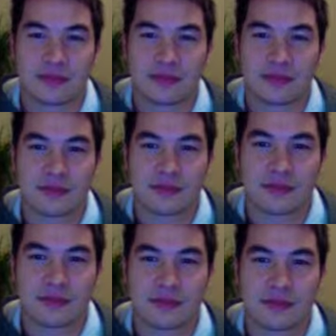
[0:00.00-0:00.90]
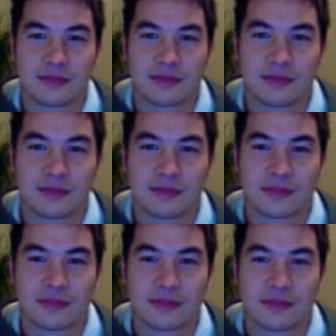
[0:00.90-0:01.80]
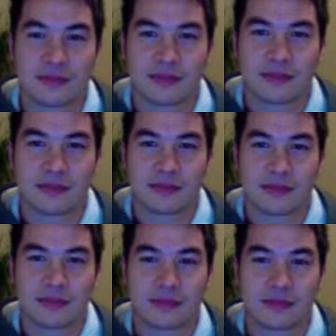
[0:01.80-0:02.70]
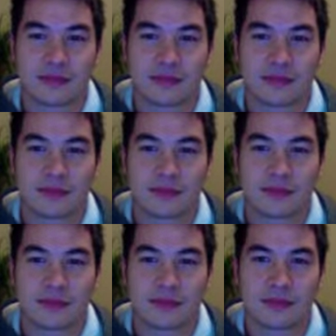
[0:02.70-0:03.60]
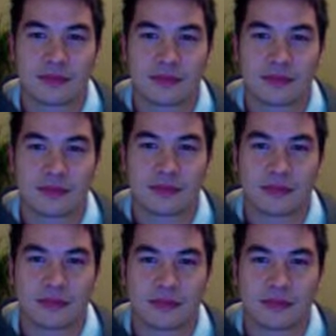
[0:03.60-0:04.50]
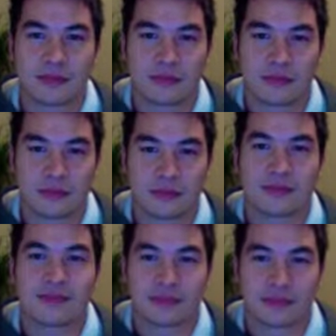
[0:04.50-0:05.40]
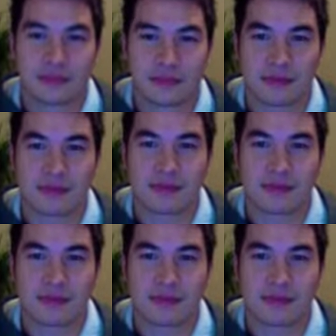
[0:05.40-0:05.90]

No words are spoken by the person on screen.